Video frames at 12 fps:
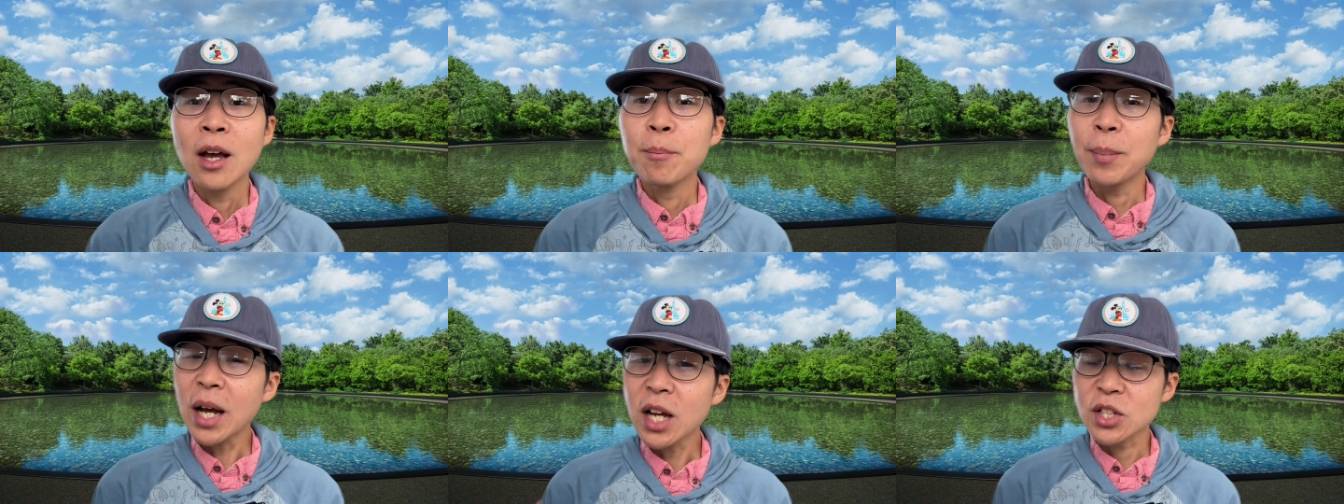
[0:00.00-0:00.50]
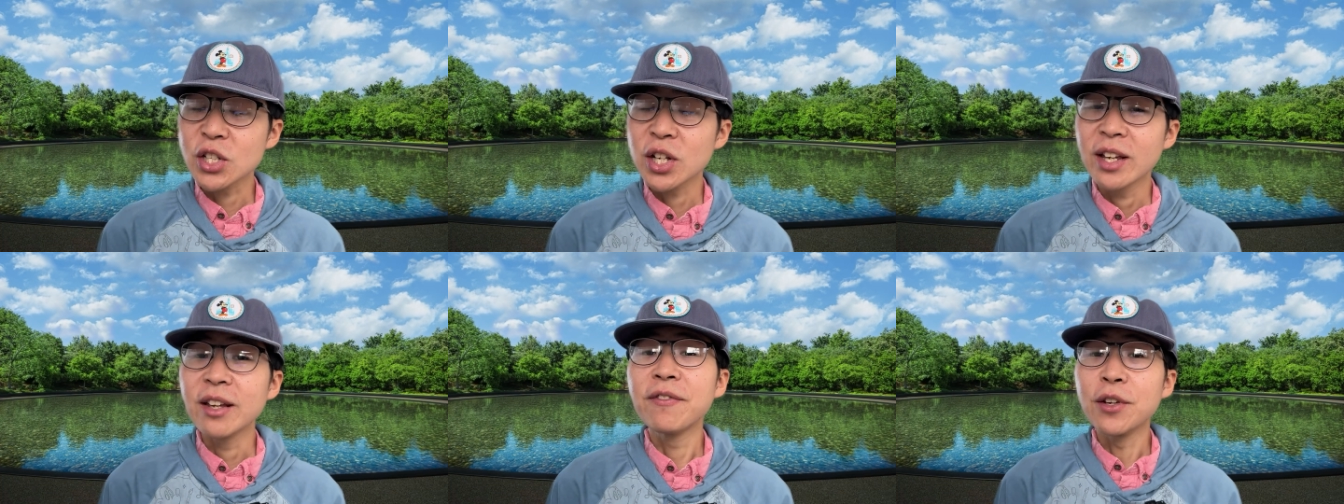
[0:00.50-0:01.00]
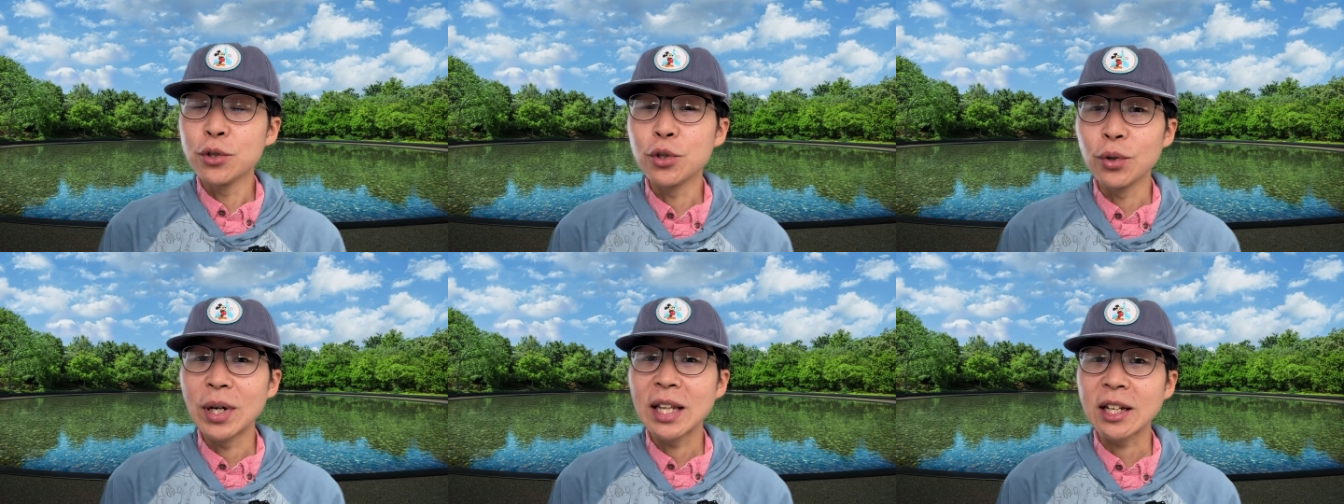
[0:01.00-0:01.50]
But if you do
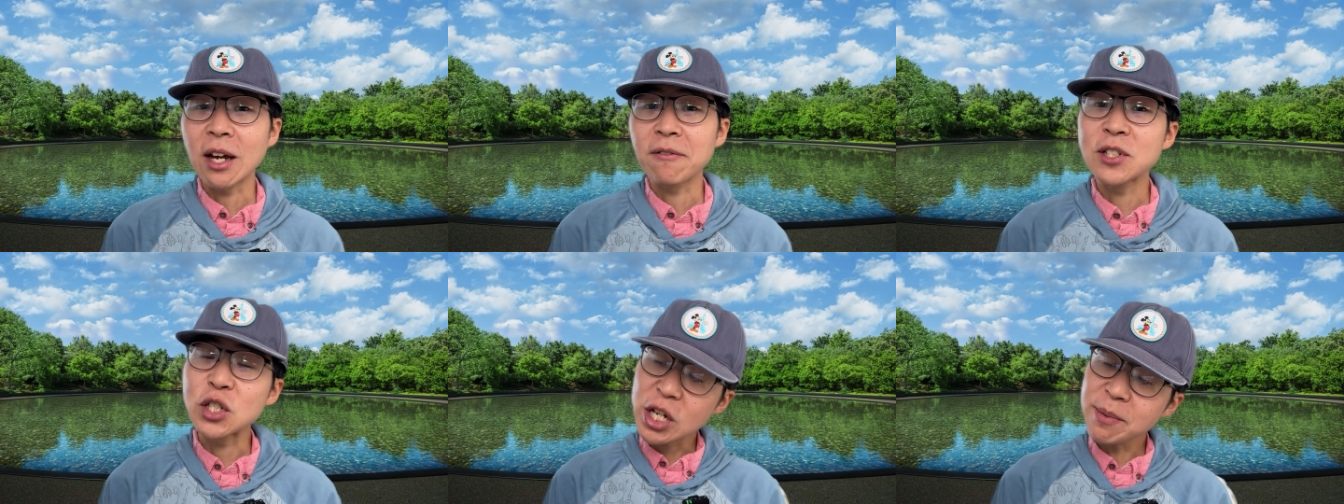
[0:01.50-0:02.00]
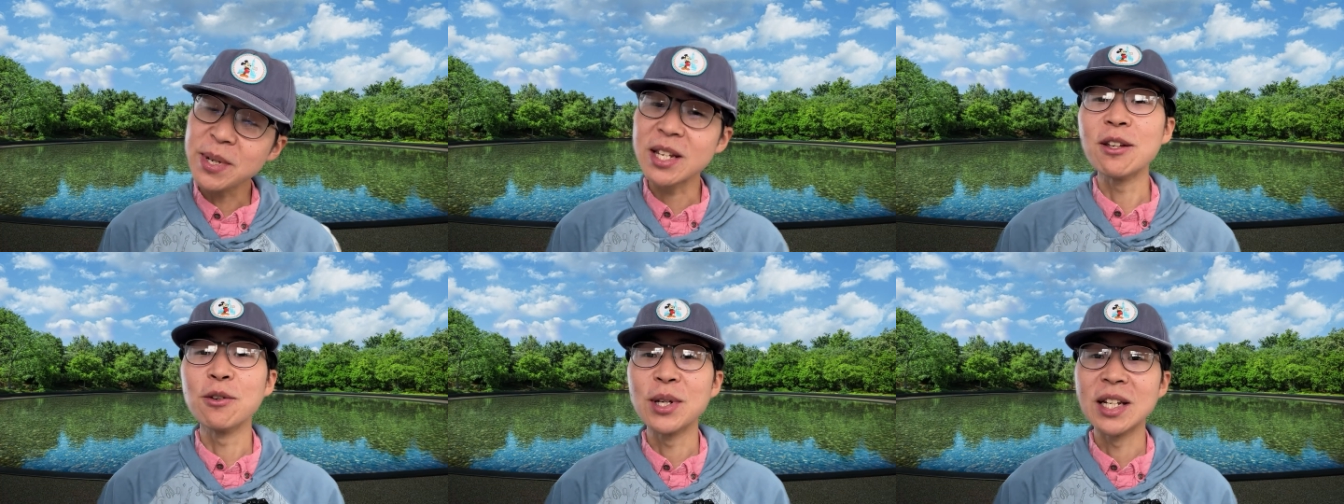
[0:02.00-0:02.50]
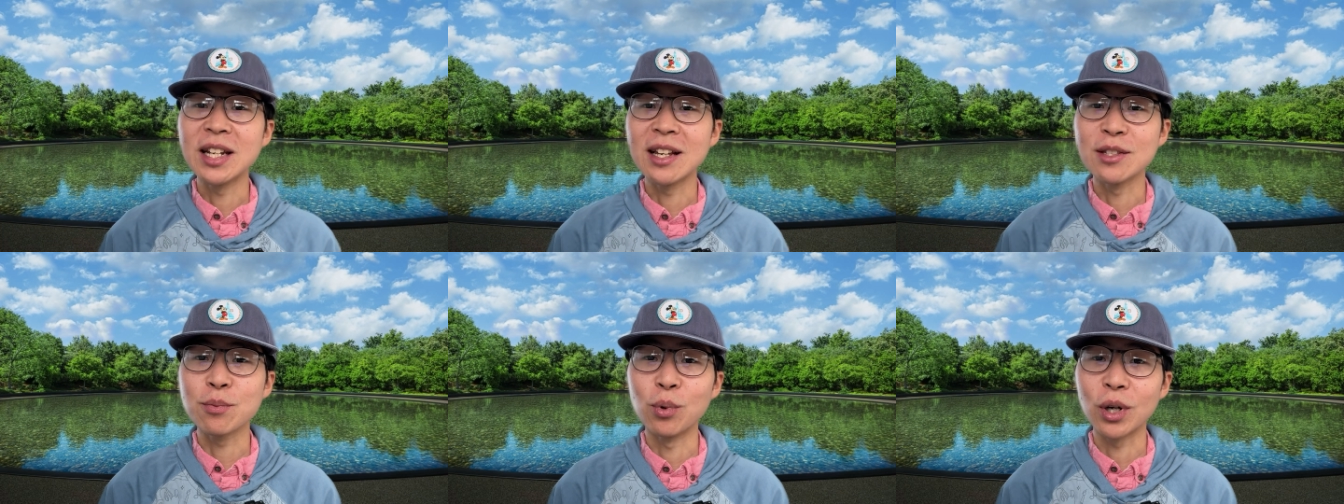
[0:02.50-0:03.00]
a lot of GPU
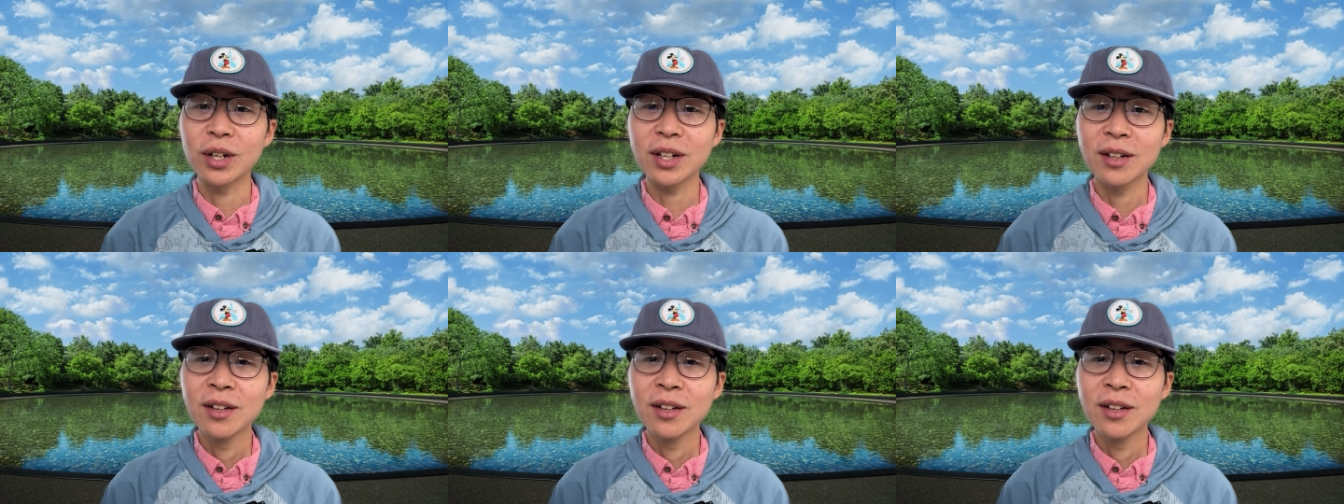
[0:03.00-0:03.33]
intense work,